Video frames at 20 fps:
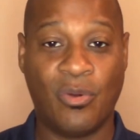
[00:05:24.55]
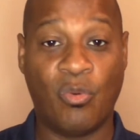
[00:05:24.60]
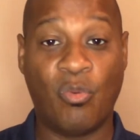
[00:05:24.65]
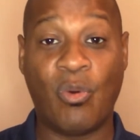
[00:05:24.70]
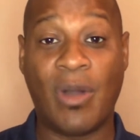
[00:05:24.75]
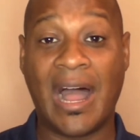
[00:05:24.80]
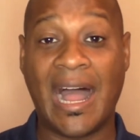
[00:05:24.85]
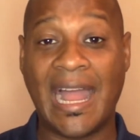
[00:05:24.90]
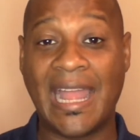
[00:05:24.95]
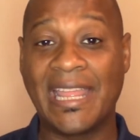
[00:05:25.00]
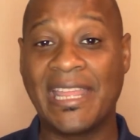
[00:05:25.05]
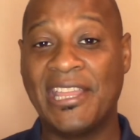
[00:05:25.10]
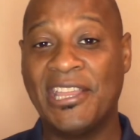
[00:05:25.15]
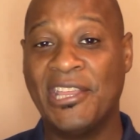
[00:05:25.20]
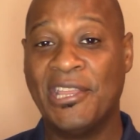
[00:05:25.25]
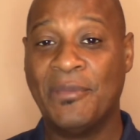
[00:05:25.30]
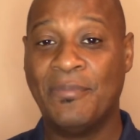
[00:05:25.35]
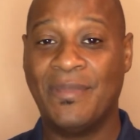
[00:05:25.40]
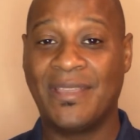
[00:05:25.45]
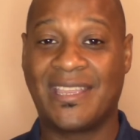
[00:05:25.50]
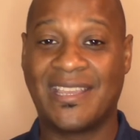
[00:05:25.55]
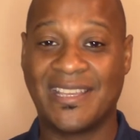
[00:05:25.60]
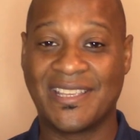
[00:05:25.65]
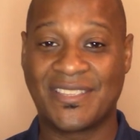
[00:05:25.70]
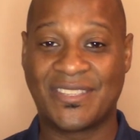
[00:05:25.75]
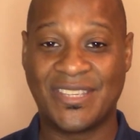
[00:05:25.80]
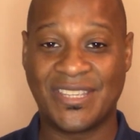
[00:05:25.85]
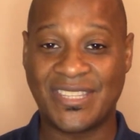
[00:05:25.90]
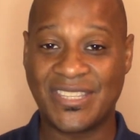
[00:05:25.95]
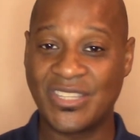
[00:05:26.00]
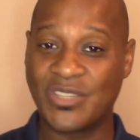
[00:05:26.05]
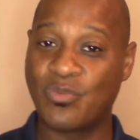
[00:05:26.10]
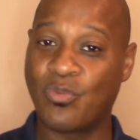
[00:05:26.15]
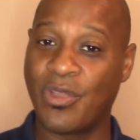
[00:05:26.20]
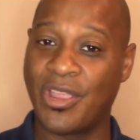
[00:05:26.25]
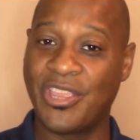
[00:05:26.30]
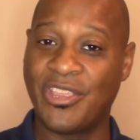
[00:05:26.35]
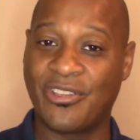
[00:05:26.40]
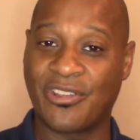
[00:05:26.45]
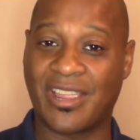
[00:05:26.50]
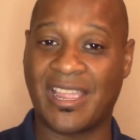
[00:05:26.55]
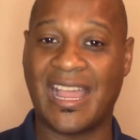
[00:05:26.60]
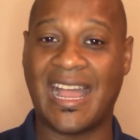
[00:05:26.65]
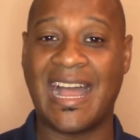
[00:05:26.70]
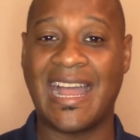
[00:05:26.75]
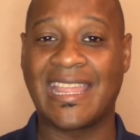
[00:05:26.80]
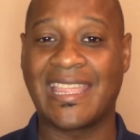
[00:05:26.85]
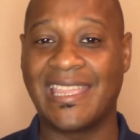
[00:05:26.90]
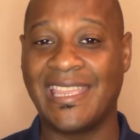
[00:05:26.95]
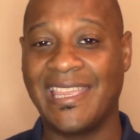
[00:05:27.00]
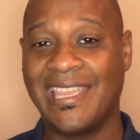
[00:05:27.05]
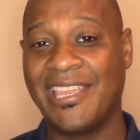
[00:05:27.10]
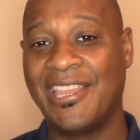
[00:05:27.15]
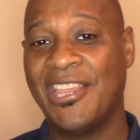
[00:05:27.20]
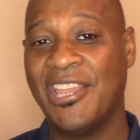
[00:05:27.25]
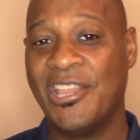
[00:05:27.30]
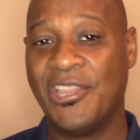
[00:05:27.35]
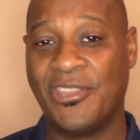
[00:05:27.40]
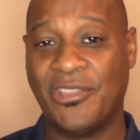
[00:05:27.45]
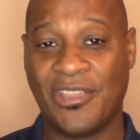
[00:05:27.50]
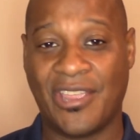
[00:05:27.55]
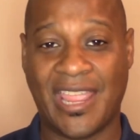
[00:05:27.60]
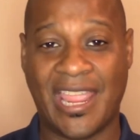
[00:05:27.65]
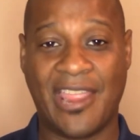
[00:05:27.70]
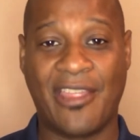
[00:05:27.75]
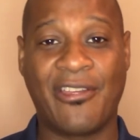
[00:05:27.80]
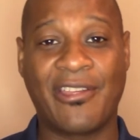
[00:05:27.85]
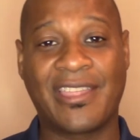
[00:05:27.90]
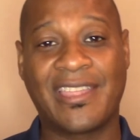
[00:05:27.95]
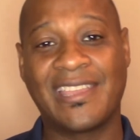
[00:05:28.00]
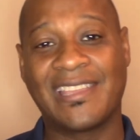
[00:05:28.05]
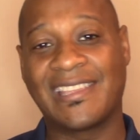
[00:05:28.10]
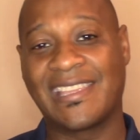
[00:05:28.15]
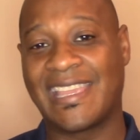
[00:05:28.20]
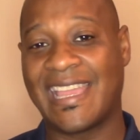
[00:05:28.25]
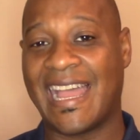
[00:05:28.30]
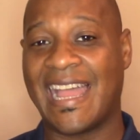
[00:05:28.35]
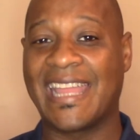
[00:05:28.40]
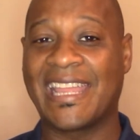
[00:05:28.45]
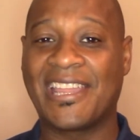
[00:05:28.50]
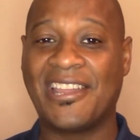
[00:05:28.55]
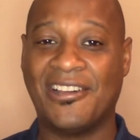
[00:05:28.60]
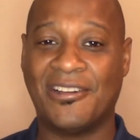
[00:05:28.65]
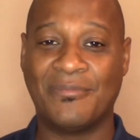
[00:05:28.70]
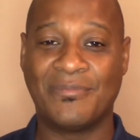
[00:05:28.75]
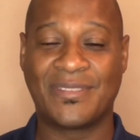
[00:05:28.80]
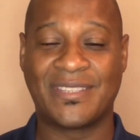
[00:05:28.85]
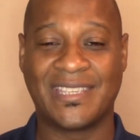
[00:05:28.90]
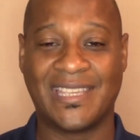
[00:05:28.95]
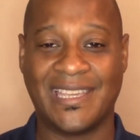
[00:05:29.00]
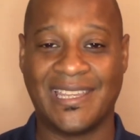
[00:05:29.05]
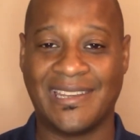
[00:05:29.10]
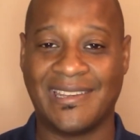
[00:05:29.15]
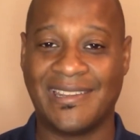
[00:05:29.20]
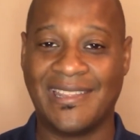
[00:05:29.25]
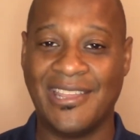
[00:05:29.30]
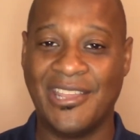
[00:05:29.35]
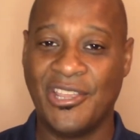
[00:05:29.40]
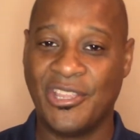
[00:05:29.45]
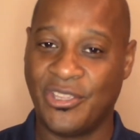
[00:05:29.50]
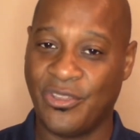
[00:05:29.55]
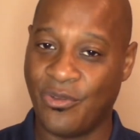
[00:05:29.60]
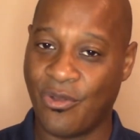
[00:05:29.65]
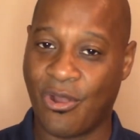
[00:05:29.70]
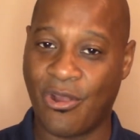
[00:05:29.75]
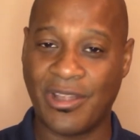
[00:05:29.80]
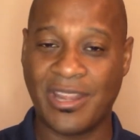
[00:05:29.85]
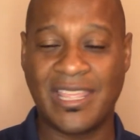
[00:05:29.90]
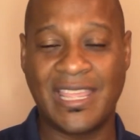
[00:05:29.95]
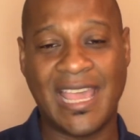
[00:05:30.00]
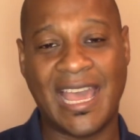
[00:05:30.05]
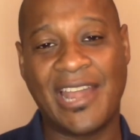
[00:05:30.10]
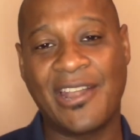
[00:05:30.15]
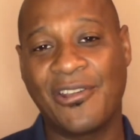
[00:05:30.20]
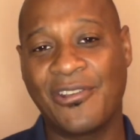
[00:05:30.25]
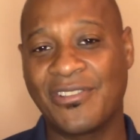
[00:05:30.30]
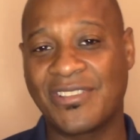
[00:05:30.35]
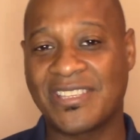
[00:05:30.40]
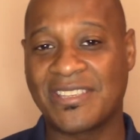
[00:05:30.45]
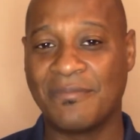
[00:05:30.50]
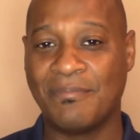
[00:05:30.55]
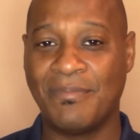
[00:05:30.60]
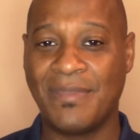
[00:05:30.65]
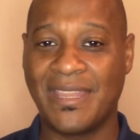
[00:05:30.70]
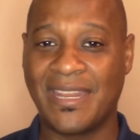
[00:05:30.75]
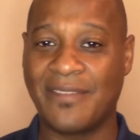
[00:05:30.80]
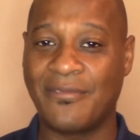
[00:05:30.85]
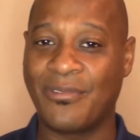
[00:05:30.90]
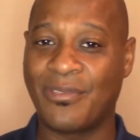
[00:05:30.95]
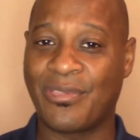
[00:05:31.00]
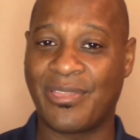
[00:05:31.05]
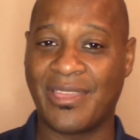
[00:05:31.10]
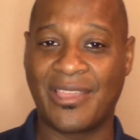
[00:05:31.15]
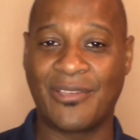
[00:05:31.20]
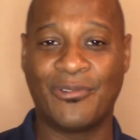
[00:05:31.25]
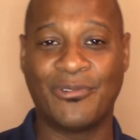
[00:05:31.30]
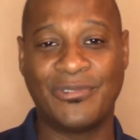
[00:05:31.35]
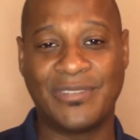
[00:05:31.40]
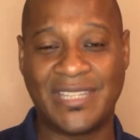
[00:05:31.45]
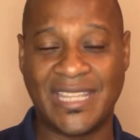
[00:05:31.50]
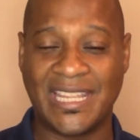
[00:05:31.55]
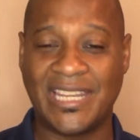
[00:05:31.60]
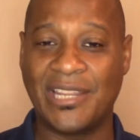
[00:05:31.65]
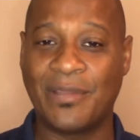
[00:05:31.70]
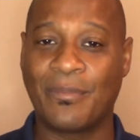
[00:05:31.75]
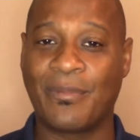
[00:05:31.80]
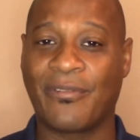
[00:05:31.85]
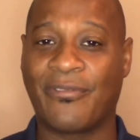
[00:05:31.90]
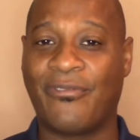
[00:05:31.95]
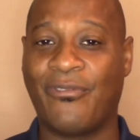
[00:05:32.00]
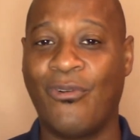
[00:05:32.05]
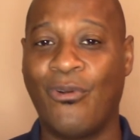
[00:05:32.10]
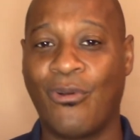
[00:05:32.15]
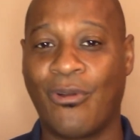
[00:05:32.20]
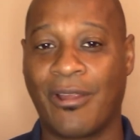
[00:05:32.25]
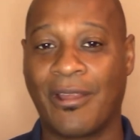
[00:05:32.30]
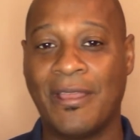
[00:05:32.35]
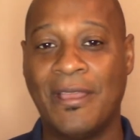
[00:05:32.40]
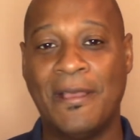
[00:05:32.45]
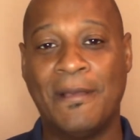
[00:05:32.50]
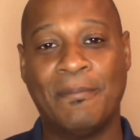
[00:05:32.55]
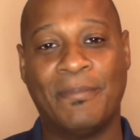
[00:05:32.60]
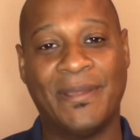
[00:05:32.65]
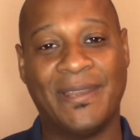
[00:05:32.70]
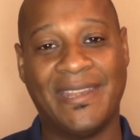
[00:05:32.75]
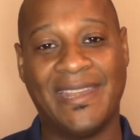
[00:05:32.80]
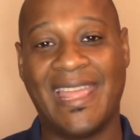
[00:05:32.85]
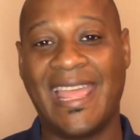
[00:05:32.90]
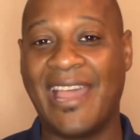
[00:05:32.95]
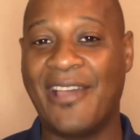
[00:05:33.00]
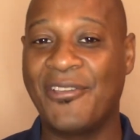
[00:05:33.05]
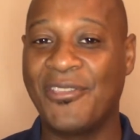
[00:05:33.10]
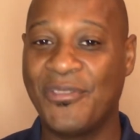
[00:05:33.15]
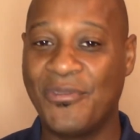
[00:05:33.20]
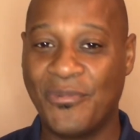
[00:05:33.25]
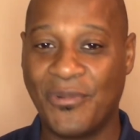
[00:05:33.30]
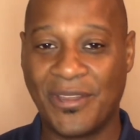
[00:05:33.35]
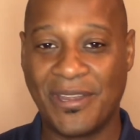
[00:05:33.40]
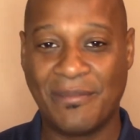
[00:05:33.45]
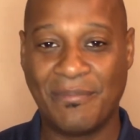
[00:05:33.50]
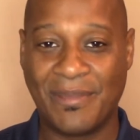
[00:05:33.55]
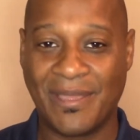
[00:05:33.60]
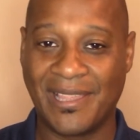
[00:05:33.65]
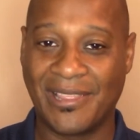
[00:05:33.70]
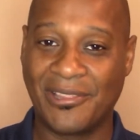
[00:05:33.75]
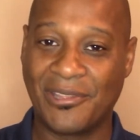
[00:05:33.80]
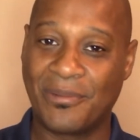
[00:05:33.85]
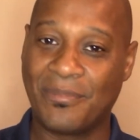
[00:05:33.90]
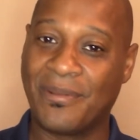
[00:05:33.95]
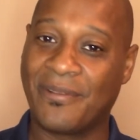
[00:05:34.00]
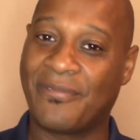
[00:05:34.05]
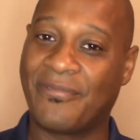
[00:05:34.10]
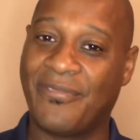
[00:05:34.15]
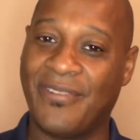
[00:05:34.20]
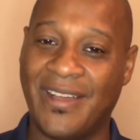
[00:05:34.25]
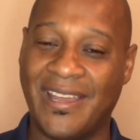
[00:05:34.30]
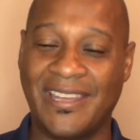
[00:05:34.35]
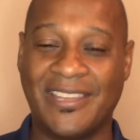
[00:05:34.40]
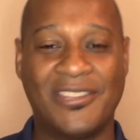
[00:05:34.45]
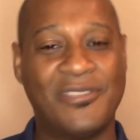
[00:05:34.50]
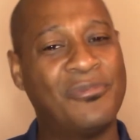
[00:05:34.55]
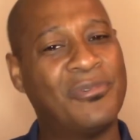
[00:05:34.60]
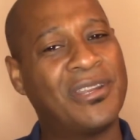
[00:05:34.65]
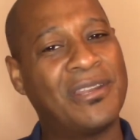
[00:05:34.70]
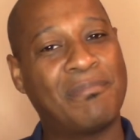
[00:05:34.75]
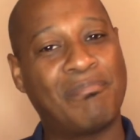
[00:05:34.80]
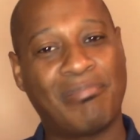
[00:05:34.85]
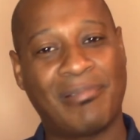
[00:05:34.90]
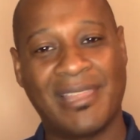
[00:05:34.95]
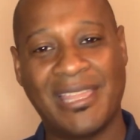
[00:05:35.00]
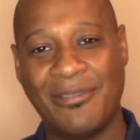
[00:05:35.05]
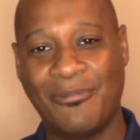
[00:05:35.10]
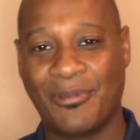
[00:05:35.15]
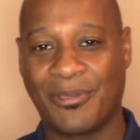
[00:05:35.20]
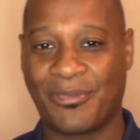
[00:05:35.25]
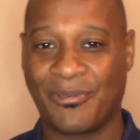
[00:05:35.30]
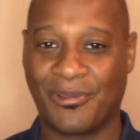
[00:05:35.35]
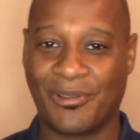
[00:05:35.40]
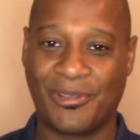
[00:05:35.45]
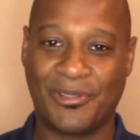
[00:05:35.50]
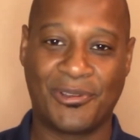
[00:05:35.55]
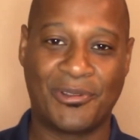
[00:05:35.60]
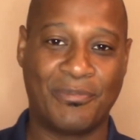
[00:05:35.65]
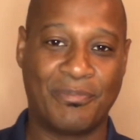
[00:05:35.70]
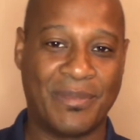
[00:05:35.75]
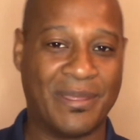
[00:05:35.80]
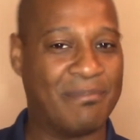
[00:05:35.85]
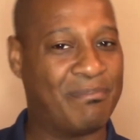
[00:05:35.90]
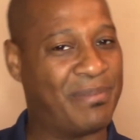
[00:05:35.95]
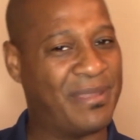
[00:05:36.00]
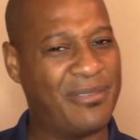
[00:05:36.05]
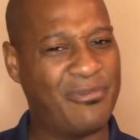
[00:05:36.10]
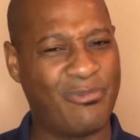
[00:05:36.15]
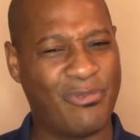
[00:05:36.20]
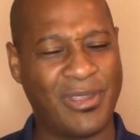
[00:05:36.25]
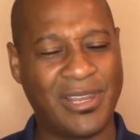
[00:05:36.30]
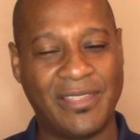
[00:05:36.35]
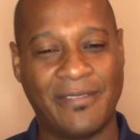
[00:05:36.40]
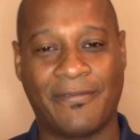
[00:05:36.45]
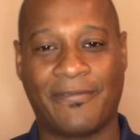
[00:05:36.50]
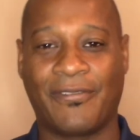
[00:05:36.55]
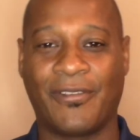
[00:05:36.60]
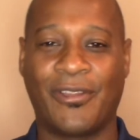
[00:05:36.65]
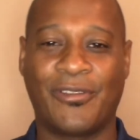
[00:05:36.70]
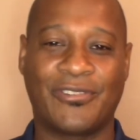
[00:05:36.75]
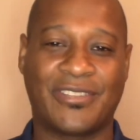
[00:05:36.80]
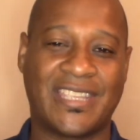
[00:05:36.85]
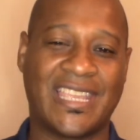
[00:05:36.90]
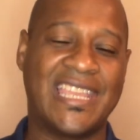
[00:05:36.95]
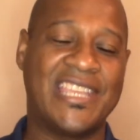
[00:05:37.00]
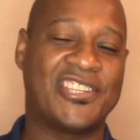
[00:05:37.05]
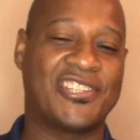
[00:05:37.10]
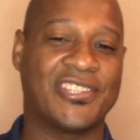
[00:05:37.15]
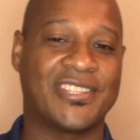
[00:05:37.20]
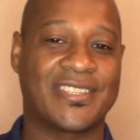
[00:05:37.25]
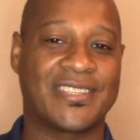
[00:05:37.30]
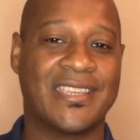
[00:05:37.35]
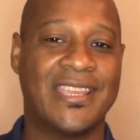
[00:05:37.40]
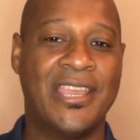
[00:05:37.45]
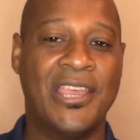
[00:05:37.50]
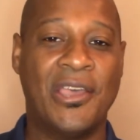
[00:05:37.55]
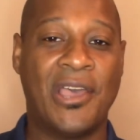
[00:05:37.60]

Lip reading: Why? Because this is where your cocky, your arrogant guy comes in. You already got her to submit everything on day number 4, but now you want to be a little bit fun. You want to play with her a little bit, be really flirtatious.